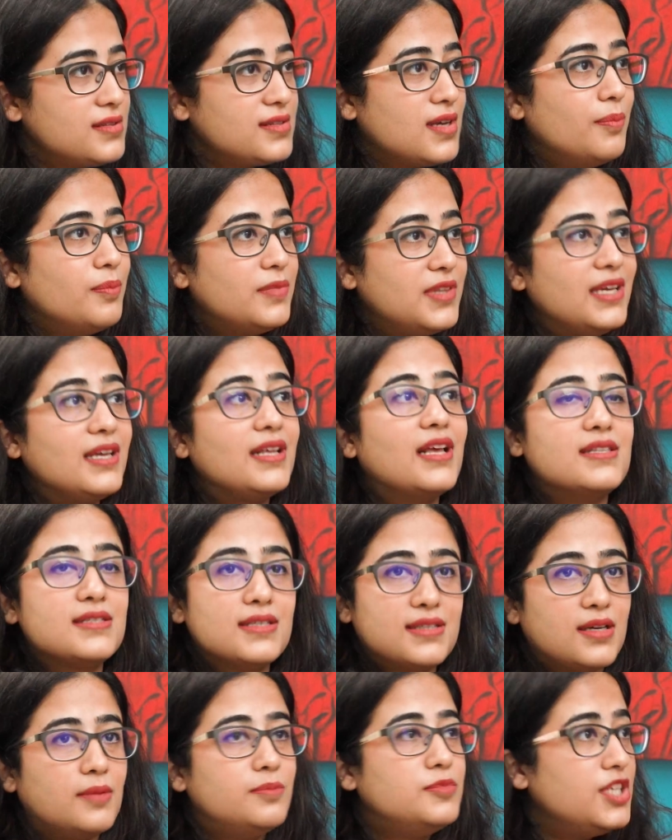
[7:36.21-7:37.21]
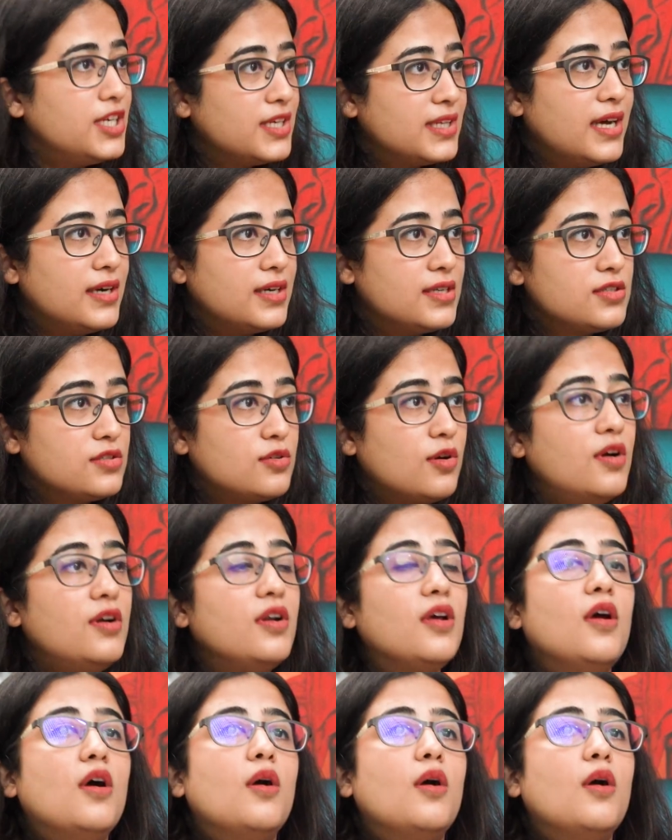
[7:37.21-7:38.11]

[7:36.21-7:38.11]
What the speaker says: something as a subject that is taught,